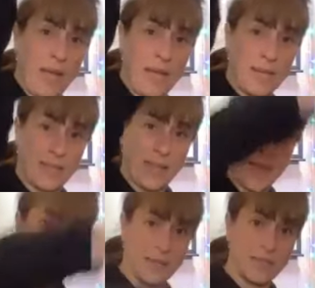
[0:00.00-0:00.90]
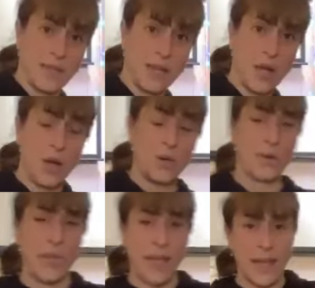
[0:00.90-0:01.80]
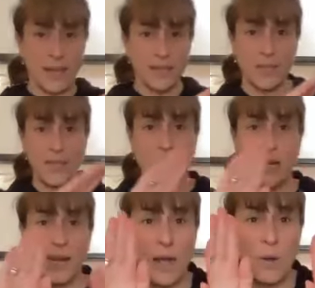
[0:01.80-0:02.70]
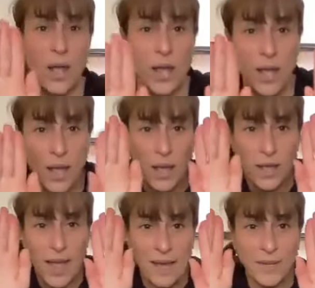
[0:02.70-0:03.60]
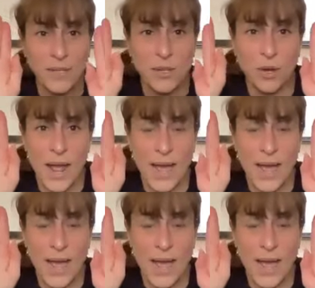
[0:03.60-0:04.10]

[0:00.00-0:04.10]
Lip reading: and the hand over the head. Now, having your